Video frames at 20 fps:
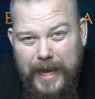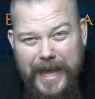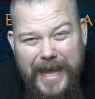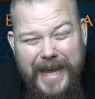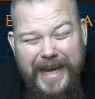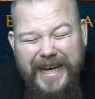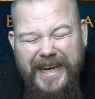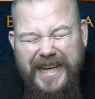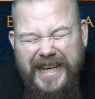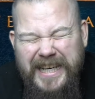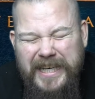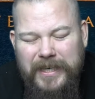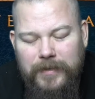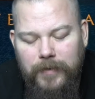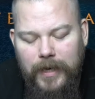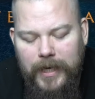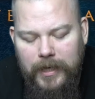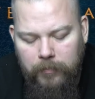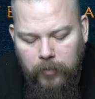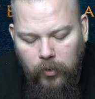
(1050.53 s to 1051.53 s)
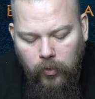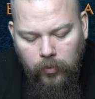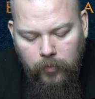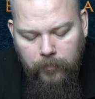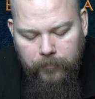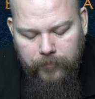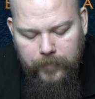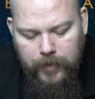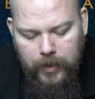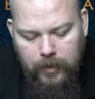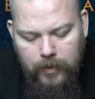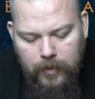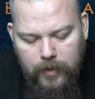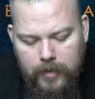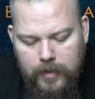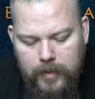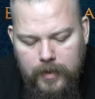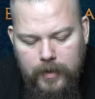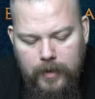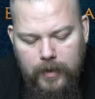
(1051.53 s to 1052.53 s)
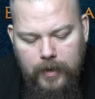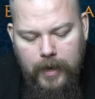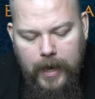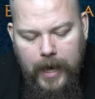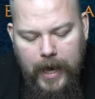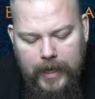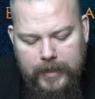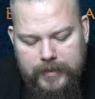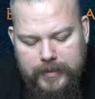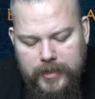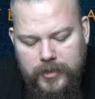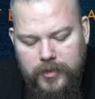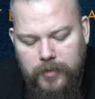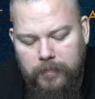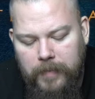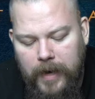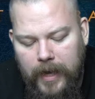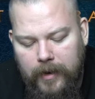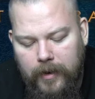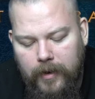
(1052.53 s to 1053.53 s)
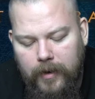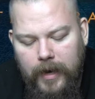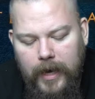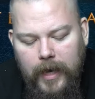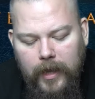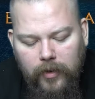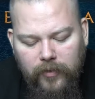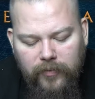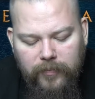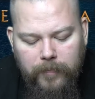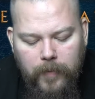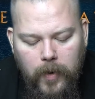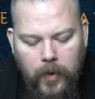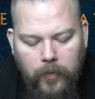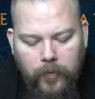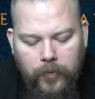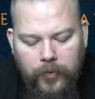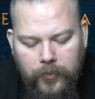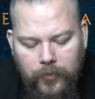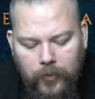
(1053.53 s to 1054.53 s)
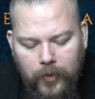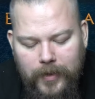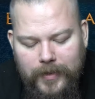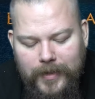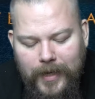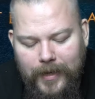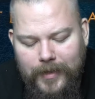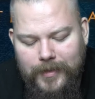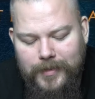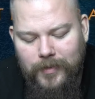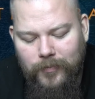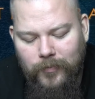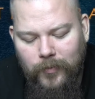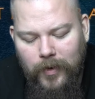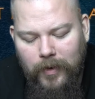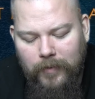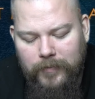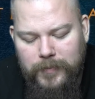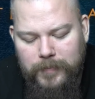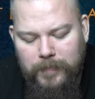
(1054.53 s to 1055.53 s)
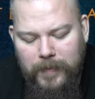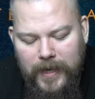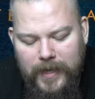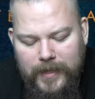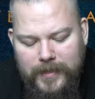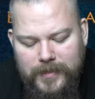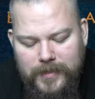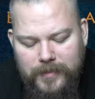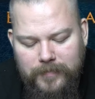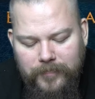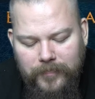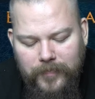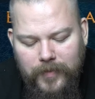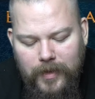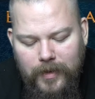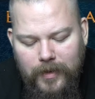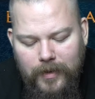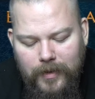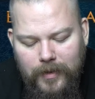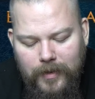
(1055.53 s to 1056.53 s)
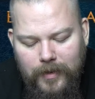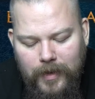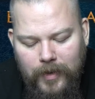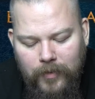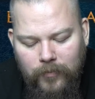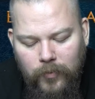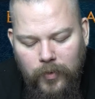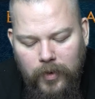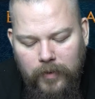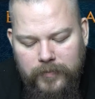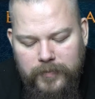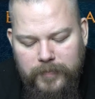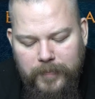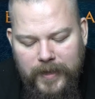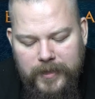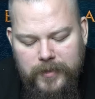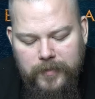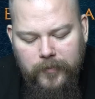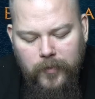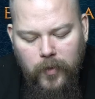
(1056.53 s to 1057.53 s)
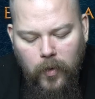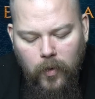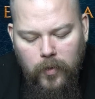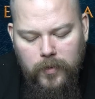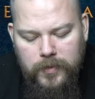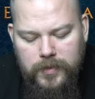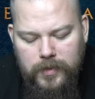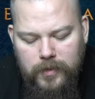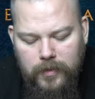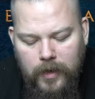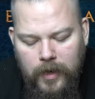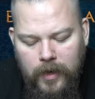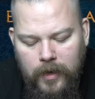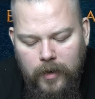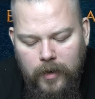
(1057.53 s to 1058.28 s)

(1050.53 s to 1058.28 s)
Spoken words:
Incredible! Access to banner, elf bow, throwing daggers and wood elf spears. And wood elf spears, of course,